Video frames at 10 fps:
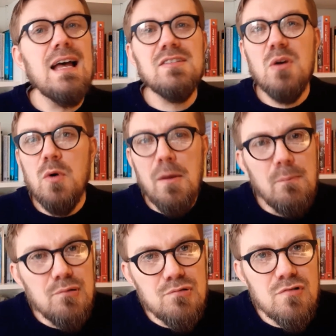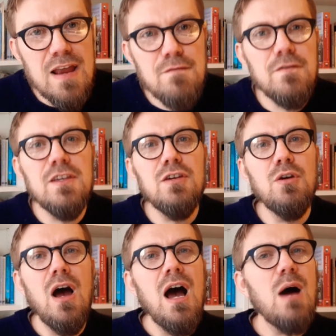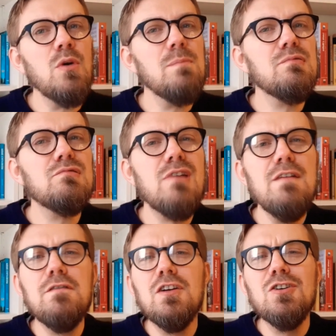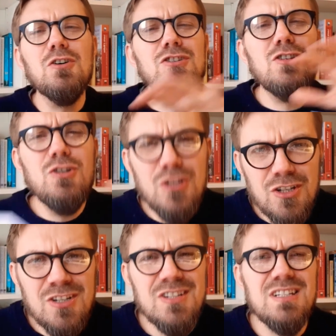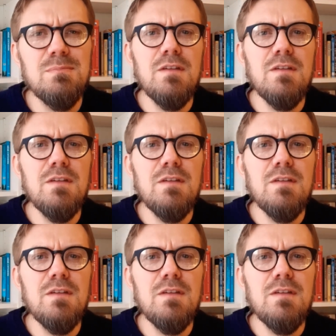And so I want to pray for you. I want to pray for God's goodness to be